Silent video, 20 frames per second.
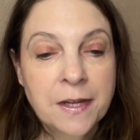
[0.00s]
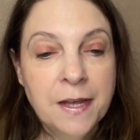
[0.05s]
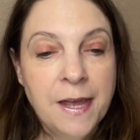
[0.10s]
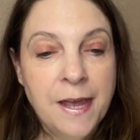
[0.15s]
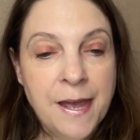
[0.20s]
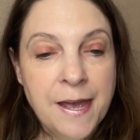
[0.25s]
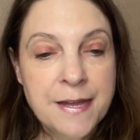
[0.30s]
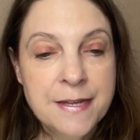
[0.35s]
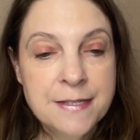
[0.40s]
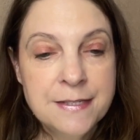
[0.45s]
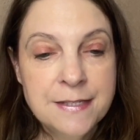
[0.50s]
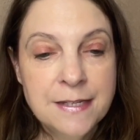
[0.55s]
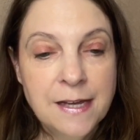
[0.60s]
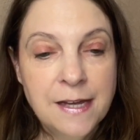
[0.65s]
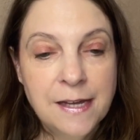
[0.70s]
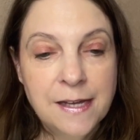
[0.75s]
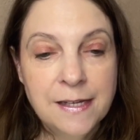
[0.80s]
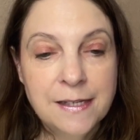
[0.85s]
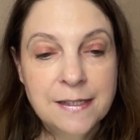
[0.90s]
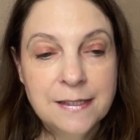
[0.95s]
And
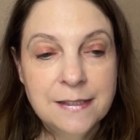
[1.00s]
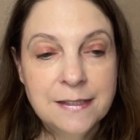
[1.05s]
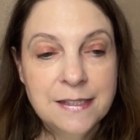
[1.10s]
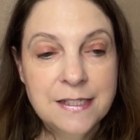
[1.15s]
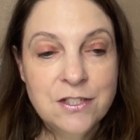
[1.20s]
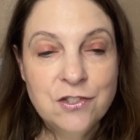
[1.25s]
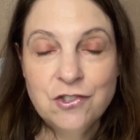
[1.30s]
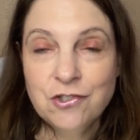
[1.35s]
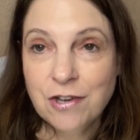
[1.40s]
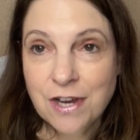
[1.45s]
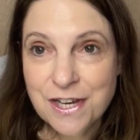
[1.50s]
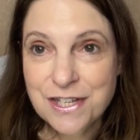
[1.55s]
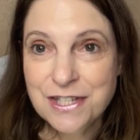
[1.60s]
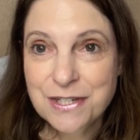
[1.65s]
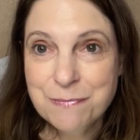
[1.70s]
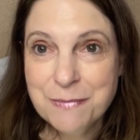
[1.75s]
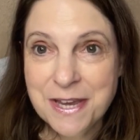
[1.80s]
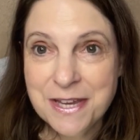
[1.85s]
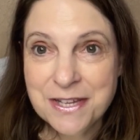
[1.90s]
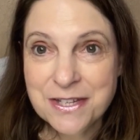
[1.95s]
he tried to
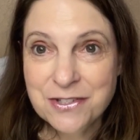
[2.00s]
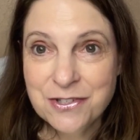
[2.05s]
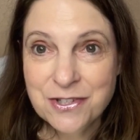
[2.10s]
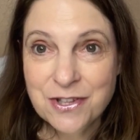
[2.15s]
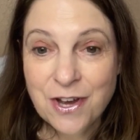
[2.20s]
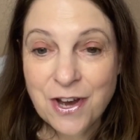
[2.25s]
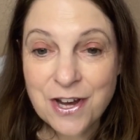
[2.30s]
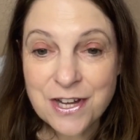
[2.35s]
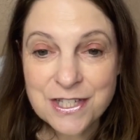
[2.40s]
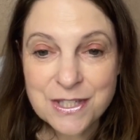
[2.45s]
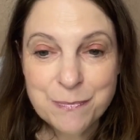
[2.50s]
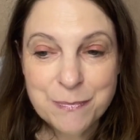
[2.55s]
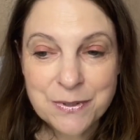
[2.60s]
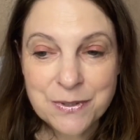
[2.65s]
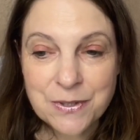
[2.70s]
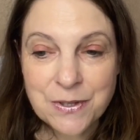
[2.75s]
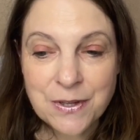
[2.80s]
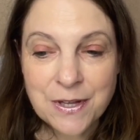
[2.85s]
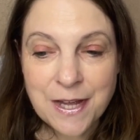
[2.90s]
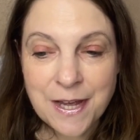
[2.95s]
make it to the
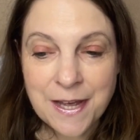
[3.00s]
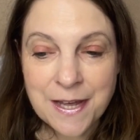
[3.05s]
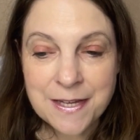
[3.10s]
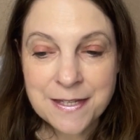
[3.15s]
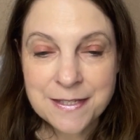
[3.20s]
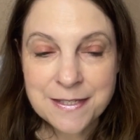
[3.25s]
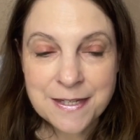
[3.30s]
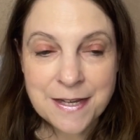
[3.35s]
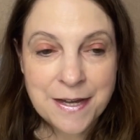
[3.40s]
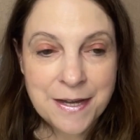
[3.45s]
hospital. And